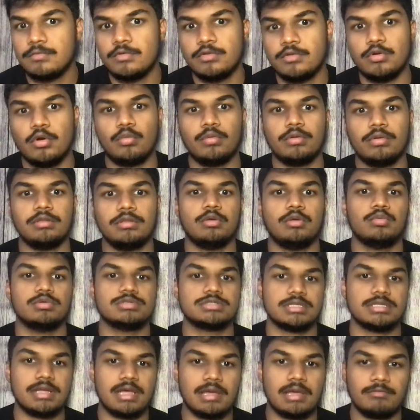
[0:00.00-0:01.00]
Don't really know what's
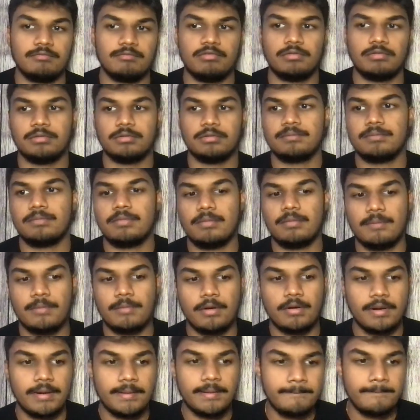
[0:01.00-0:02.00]
gonna happen from him.
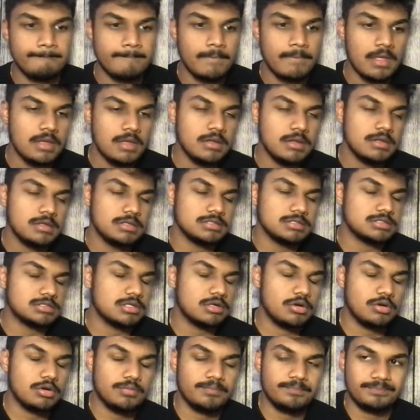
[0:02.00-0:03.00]
All right.
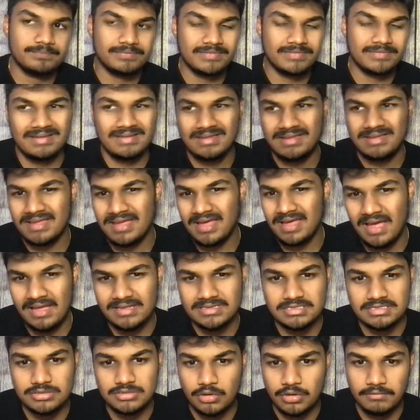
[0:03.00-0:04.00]
So I
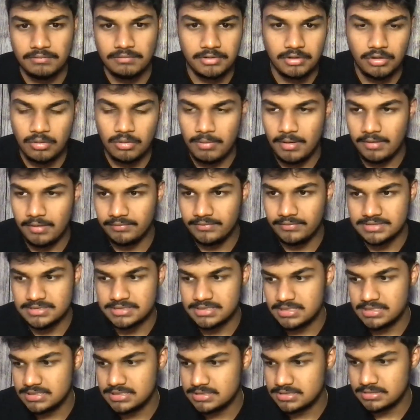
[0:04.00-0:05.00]
just don't even know about this
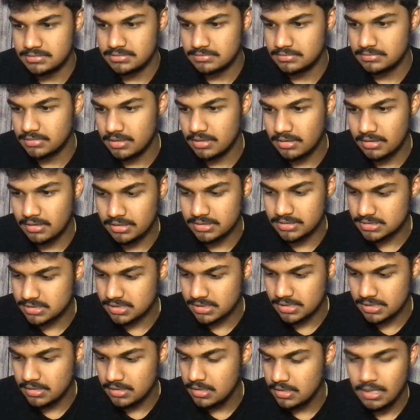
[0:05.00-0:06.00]
season. No,
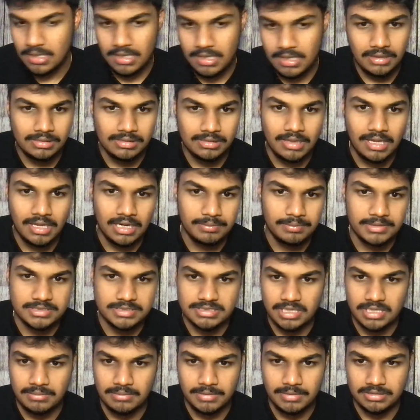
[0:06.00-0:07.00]
honestly, a lot of picks
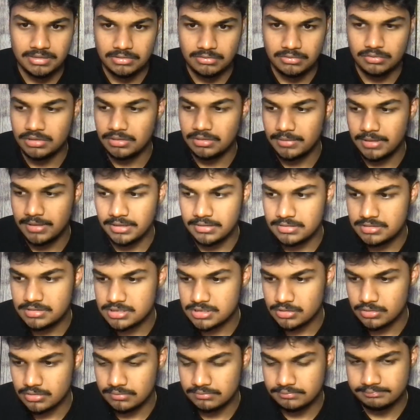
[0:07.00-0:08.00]
that I made didn't really make it.
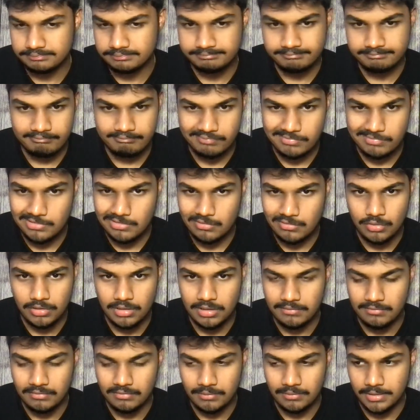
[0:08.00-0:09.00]
So
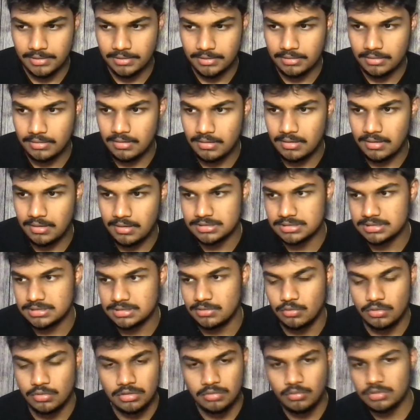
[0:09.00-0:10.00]
whatever, man. Honestly,
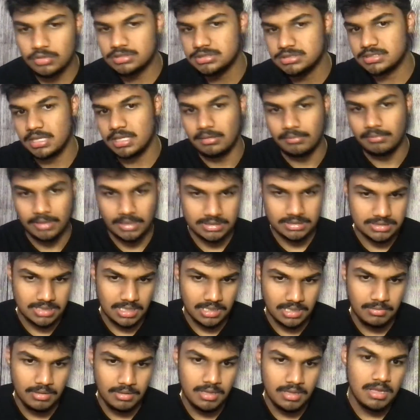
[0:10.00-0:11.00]
we'll just get him next
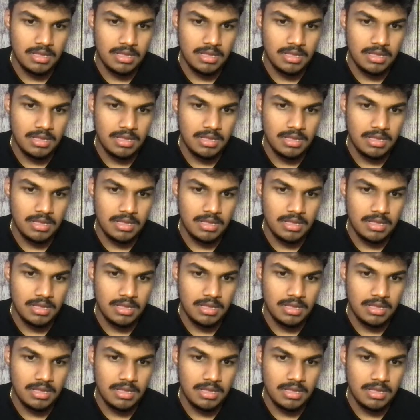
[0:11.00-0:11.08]
time.